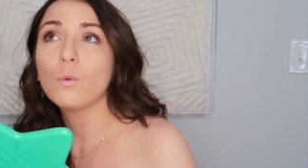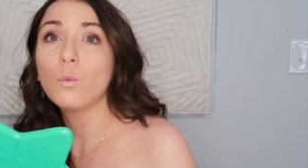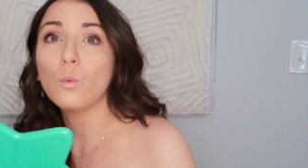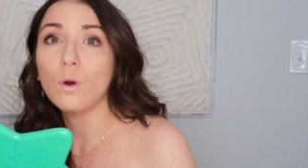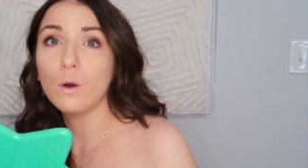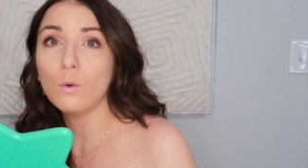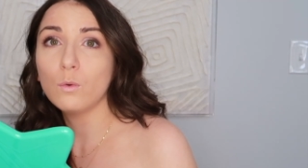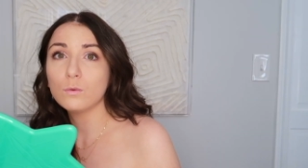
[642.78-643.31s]

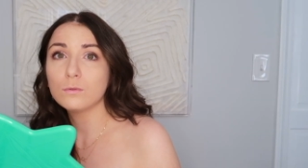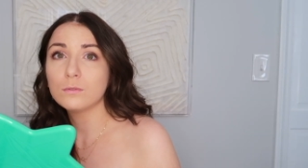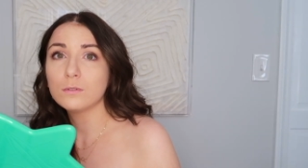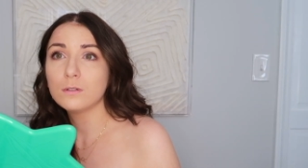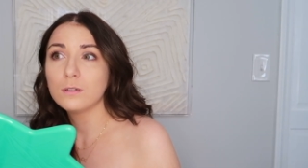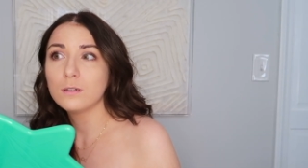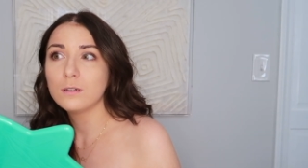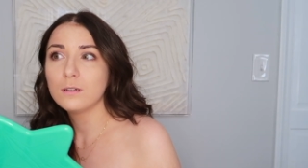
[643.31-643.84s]
Whoa.
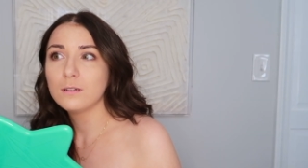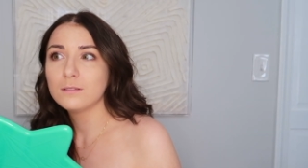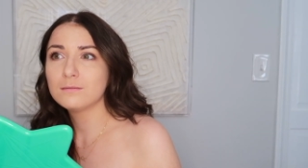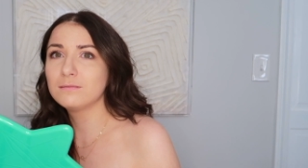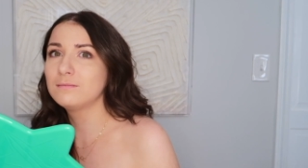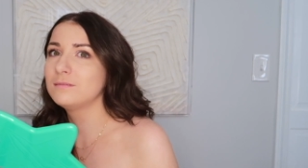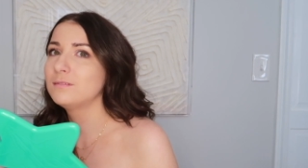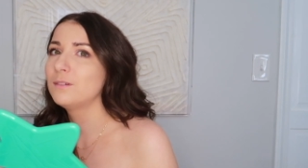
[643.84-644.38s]

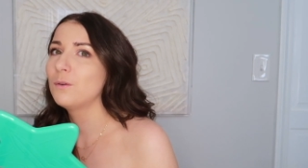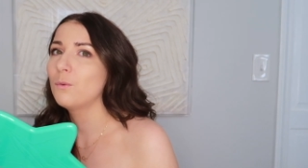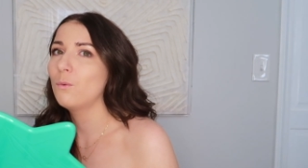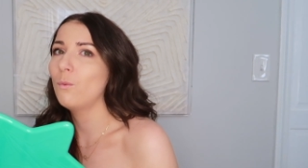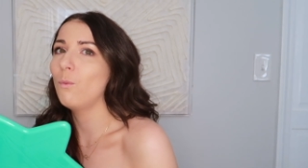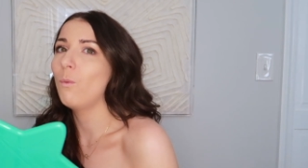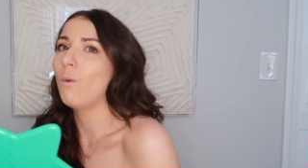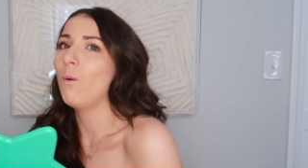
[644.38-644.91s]

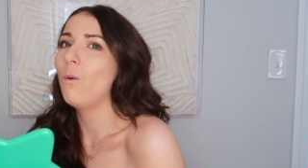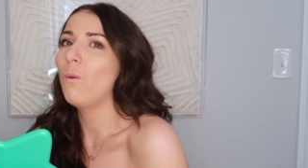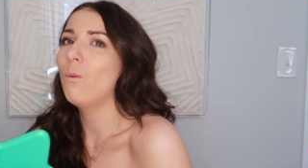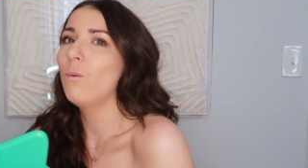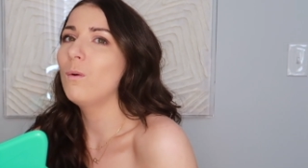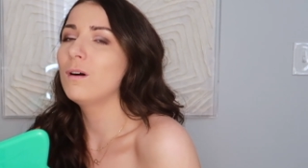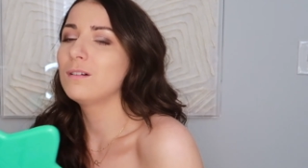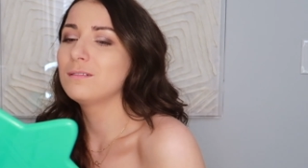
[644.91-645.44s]

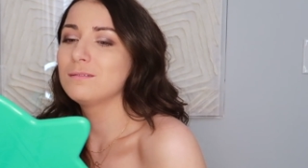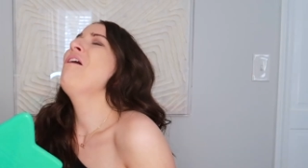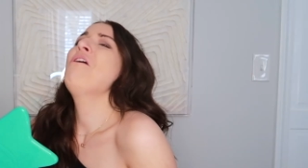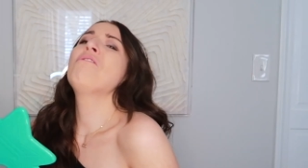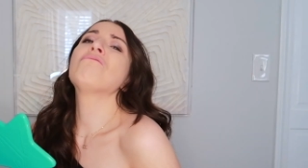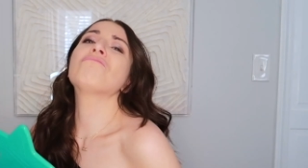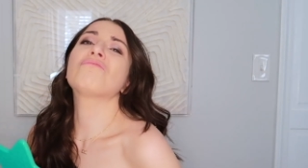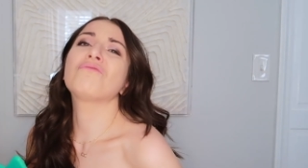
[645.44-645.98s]
Whoa.
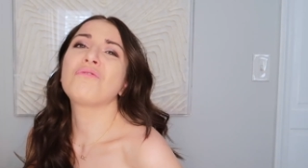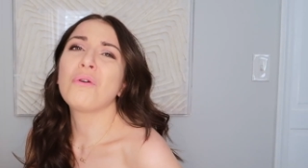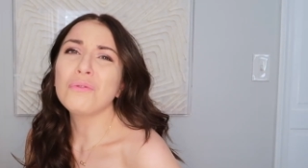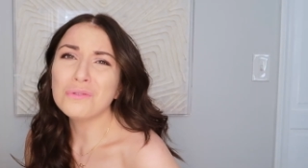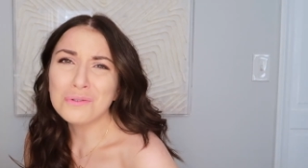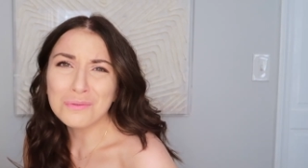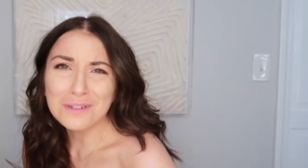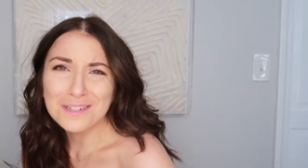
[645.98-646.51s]

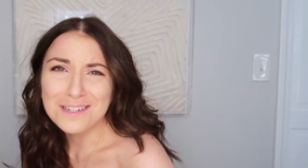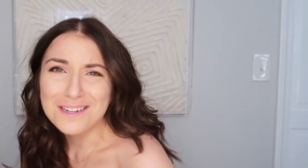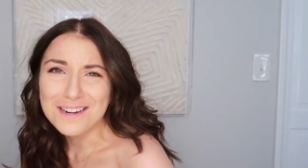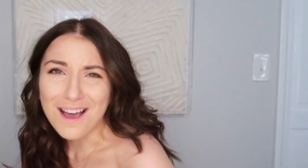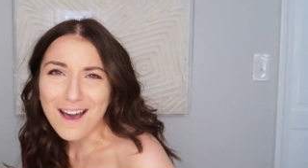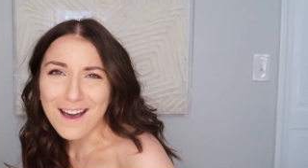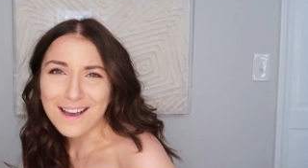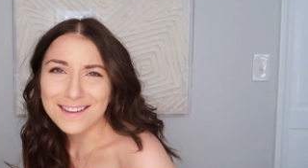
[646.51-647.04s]
Those were
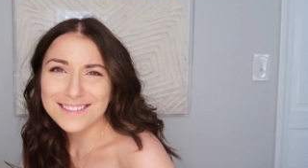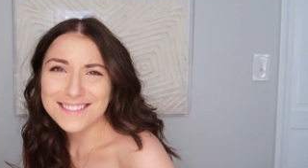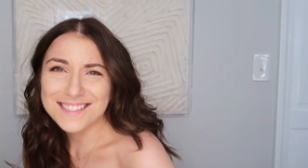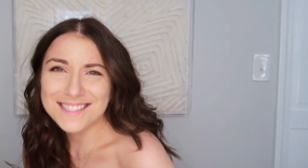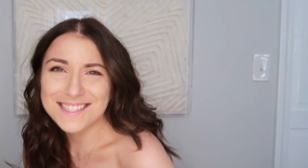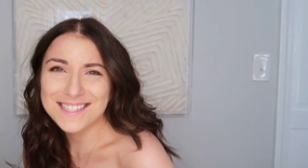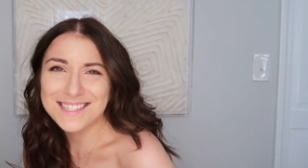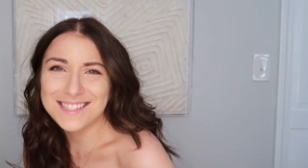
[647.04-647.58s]
not
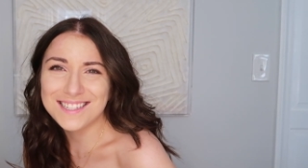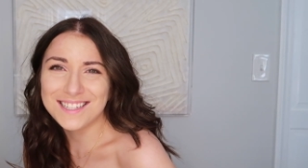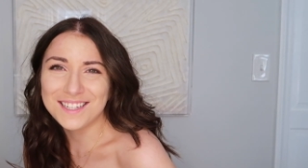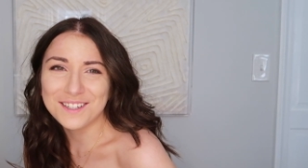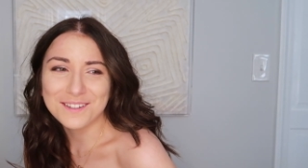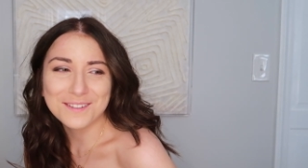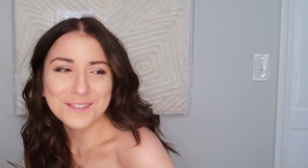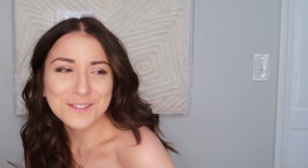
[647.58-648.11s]

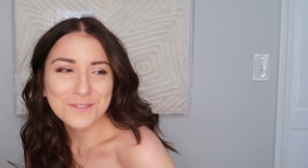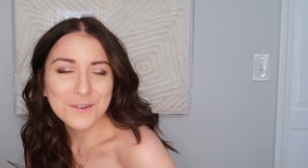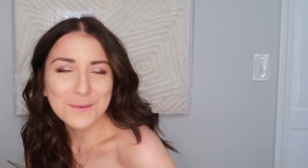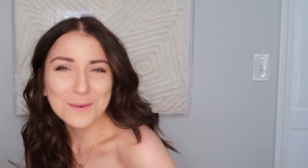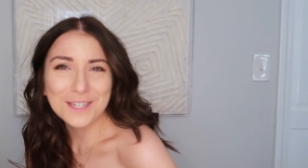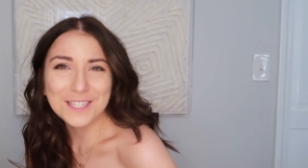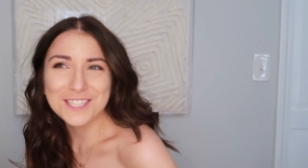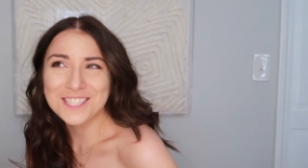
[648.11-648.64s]
tears for
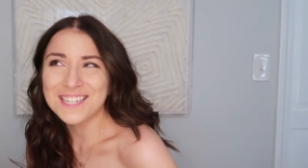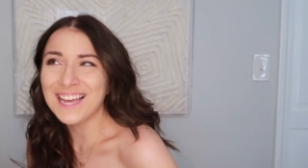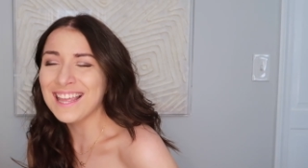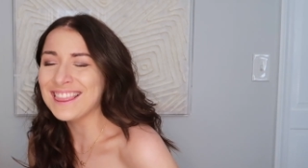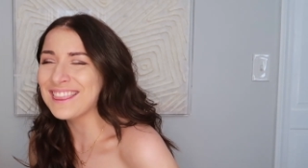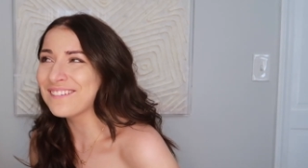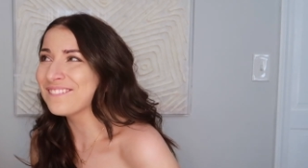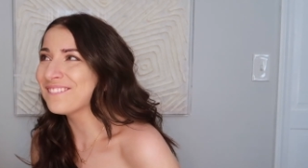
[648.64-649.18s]
me. Shut
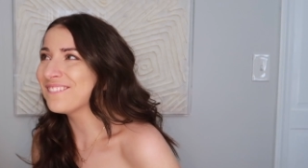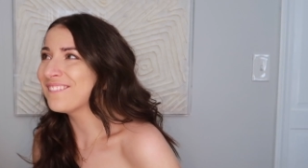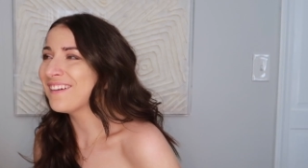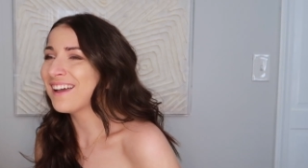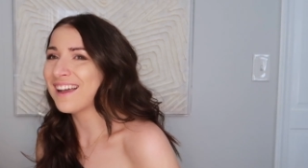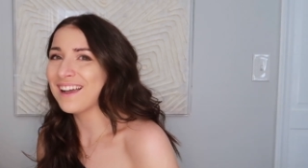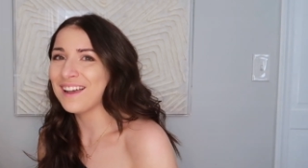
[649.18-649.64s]
the fuck